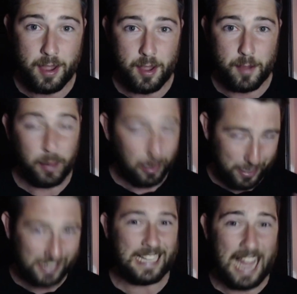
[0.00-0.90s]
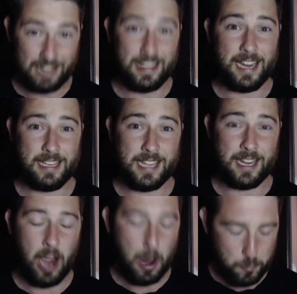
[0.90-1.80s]
but I'm glad they did.
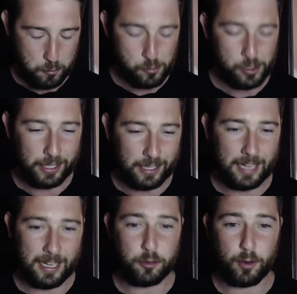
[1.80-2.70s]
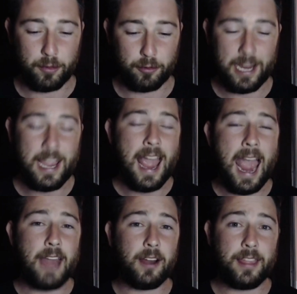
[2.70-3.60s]
I'm really glad they dropped three,
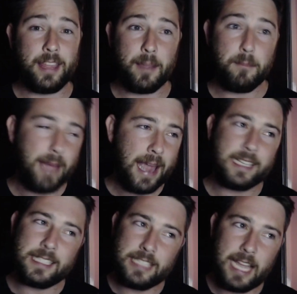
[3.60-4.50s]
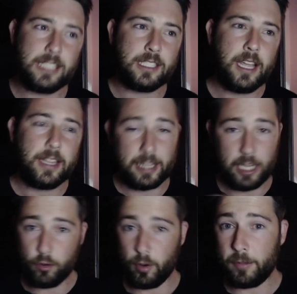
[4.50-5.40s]
and I think it makes sense that they
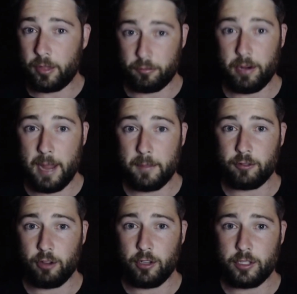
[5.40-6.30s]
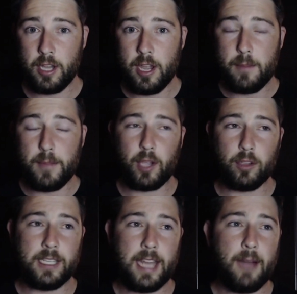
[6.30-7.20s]
dropped three episodes, because
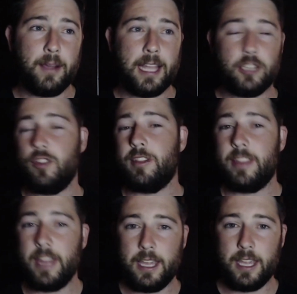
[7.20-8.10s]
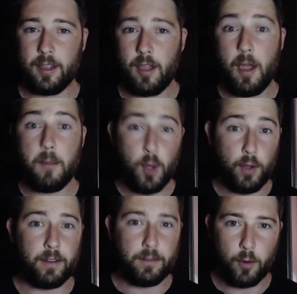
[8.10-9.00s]
now it gets you thinking
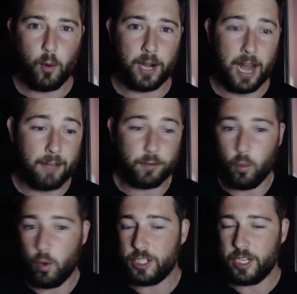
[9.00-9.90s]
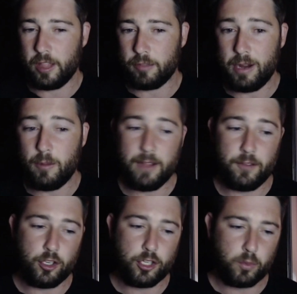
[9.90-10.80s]
moving forward. After watching the three, where if you
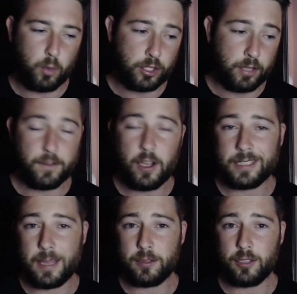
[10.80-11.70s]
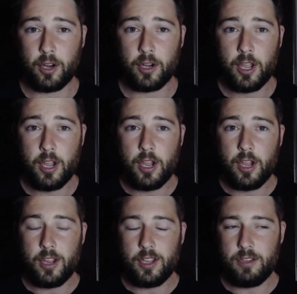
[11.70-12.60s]
just watched the first episode,
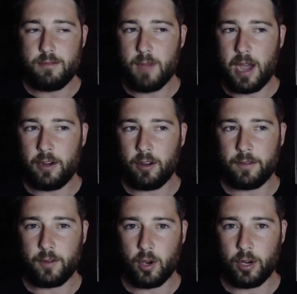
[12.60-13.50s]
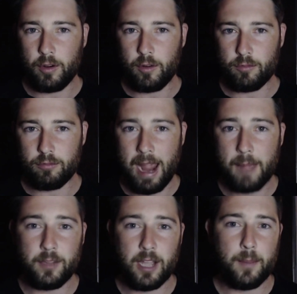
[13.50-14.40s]
you might not have got wrapped up